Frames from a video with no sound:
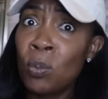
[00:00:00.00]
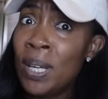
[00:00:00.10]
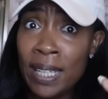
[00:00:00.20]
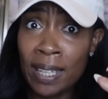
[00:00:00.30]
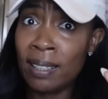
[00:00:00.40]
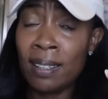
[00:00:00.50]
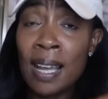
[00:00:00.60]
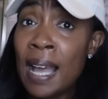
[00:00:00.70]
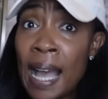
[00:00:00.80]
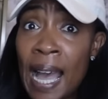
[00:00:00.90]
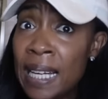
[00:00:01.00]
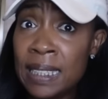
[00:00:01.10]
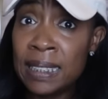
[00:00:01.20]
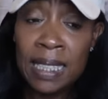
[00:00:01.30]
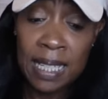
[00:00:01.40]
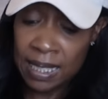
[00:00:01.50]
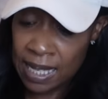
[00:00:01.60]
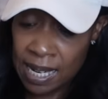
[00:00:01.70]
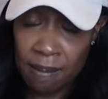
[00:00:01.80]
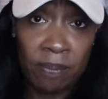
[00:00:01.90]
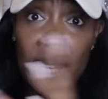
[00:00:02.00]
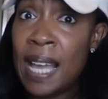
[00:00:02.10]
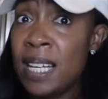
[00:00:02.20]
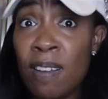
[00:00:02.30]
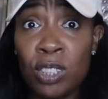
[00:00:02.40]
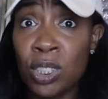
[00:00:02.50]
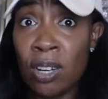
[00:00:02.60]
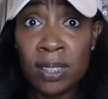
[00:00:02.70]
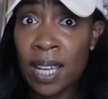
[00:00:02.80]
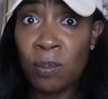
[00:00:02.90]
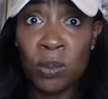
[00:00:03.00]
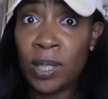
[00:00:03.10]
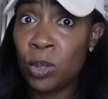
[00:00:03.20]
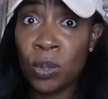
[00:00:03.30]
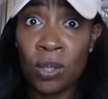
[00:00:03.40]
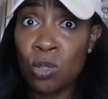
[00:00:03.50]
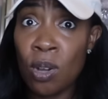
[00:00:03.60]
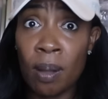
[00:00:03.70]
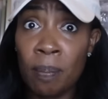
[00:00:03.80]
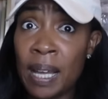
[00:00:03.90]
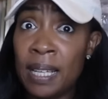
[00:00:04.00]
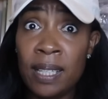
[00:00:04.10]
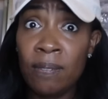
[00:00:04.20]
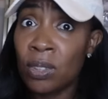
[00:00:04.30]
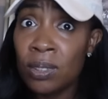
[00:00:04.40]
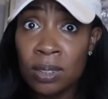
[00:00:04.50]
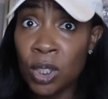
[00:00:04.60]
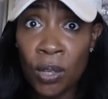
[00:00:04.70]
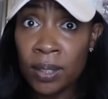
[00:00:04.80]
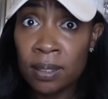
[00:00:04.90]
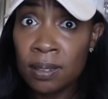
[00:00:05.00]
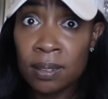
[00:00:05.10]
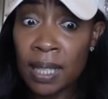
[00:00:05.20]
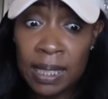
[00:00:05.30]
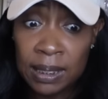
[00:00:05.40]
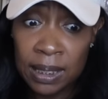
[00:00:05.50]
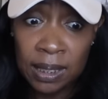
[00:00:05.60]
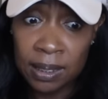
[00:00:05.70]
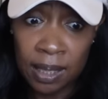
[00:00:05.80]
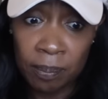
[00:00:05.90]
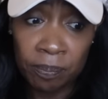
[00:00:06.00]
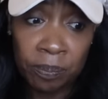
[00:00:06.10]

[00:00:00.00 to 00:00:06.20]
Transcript: When? I didn't see that time. I never saw a time when rates were going to drop. I never saw it. I didn't see the time.